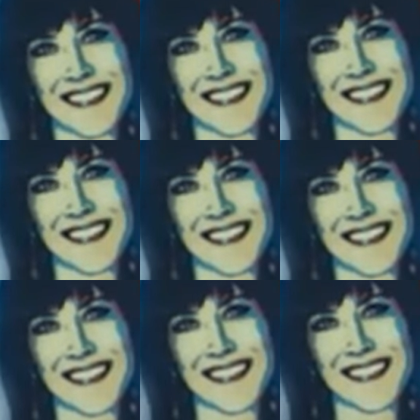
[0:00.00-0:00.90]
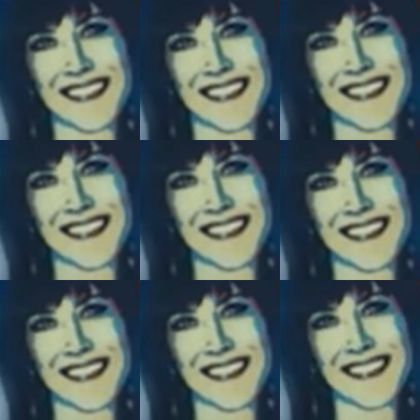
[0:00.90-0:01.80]

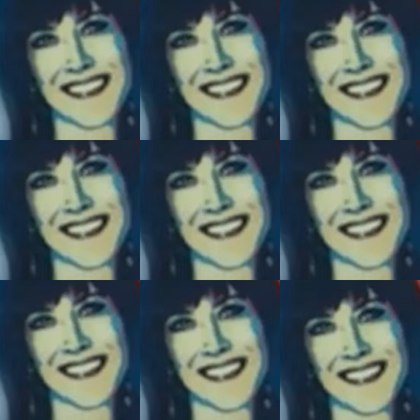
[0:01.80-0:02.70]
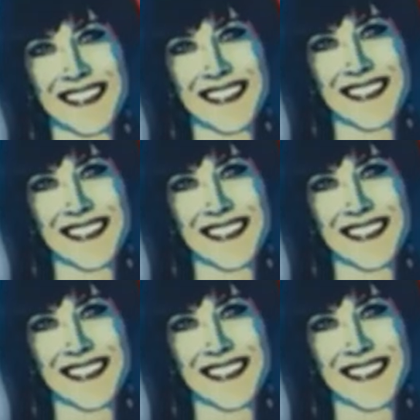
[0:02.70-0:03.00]
No words are spoken by the person on screen.